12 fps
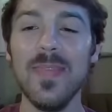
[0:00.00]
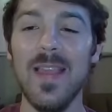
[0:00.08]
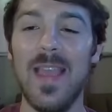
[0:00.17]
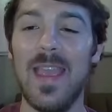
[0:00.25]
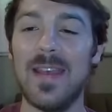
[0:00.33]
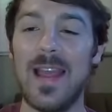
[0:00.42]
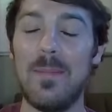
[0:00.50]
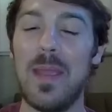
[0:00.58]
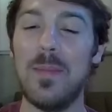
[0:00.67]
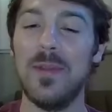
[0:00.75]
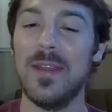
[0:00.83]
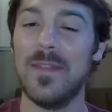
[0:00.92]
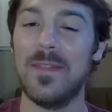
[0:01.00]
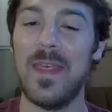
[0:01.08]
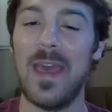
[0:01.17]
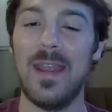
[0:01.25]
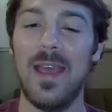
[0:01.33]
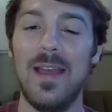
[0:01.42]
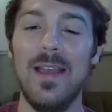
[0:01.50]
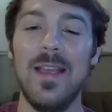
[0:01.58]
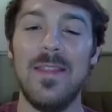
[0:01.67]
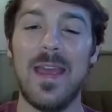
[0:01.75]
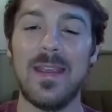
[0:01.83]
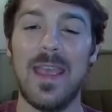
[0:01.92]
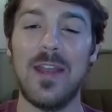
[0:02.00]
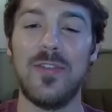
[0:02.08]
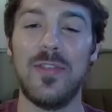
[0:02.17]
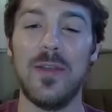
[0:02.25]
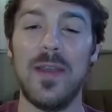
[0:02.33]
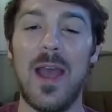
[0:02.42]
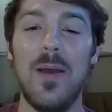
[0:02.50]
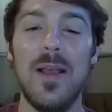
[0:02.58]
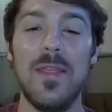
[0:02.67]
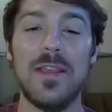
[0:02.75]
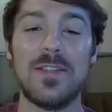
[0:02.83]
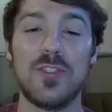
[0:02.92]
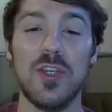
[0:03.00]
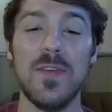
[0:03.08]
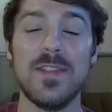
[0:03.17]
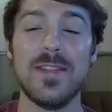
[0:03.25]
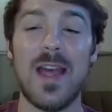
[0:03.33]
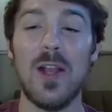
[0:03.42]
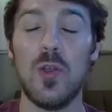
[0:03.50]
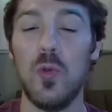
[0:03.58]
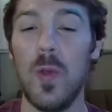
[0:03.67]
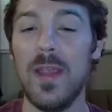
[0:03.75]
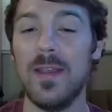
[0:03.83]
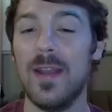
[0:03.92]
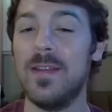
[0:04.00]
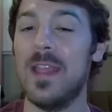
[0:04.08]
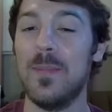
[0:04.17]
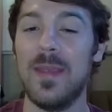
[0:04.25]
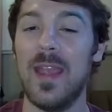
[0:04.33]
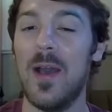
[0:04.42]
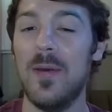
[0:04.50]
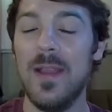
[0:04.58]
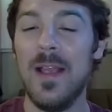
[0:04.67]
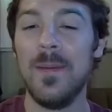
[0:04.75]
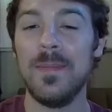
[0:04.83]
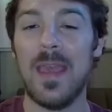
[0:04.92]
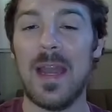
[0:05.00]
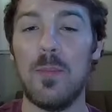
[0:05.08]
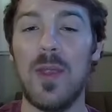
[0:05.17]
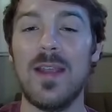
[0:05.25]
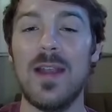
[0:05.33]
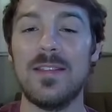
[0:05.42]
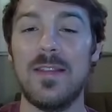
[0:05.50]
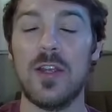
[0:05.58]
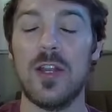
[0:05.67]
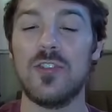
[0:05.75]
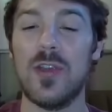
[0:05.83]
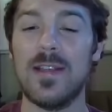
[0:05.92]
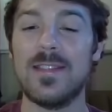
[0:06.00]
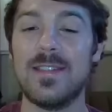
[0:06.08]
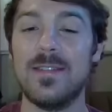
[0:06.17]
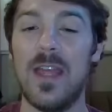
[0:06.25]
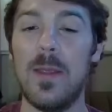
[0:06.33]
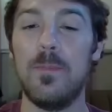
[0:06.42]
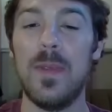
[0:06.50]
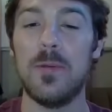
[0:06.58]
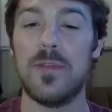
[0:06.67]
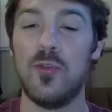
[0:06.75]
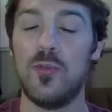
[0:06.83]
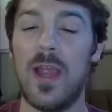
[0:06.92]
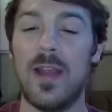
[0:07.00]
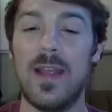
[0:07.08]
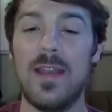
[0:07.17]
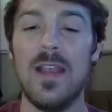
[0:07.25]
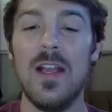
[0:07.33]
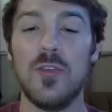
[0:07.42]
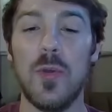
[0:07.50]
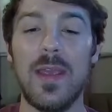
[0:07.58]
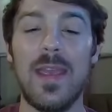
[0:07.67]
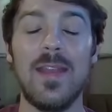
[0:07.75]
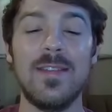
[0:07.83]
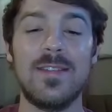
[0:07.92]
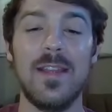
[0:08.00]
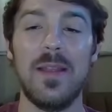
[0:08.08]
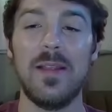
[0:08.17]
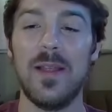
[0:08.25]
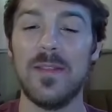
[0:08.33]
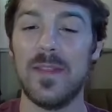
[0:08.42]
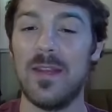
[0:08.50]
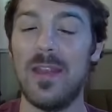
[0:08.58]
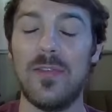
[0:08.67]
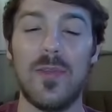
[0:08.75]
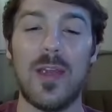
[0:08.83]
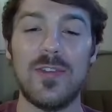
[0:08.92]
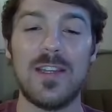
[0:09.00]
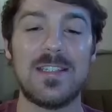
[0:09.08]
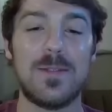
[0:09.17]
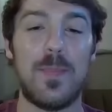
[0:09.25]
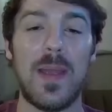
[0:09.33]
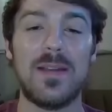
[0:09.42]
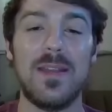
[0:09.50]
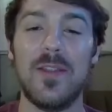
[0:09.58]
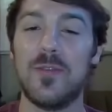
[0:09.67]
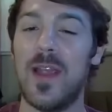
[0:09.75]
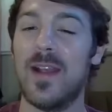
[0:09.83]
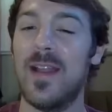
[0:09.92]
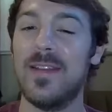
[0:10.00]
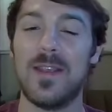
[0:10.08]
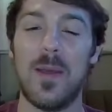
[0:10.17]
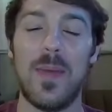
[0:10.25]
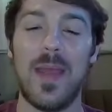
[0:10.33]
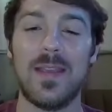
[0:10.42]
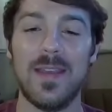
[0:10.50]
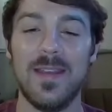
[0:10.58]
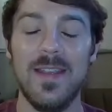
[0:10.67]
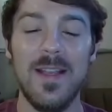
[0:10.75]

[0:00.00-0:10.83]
and I'm able to get that catch there. Now, the Surf is not quite going to take me out, and I'm recognizing they're going to try to snipe me with the Dragonite, so I instantly click the Night Slash, expecting the Dragonite to come back in.